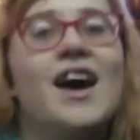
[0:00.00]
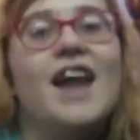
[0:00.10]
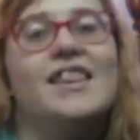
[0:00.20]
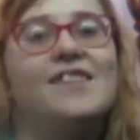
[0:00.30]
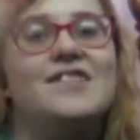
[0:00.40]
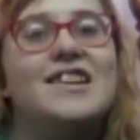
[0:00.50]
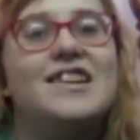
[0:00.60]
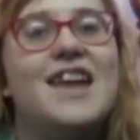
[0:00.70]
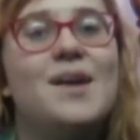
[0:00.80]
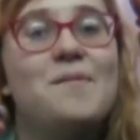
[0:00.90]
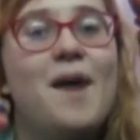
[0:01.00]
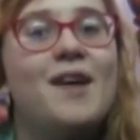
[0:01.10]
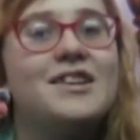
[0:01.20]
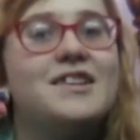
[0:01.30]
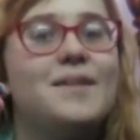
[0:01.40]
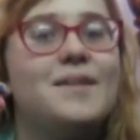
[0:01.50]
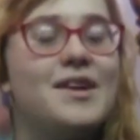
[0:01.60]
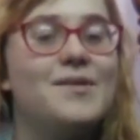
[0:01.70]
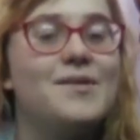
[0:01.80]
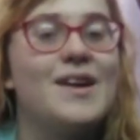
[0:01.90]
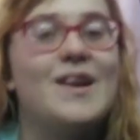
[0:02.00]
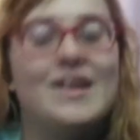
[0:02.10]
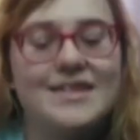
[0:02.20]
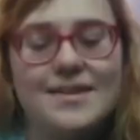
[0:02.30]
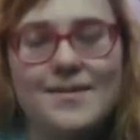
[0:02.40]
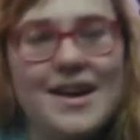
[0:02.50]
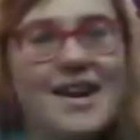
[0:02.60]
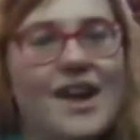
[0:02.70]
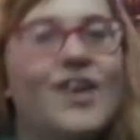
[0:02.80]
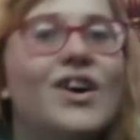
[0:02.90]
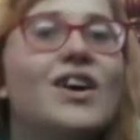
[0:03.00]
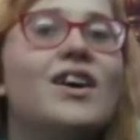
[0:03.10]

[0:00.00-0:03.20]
I love nail polish and I'm already wearing on some right now.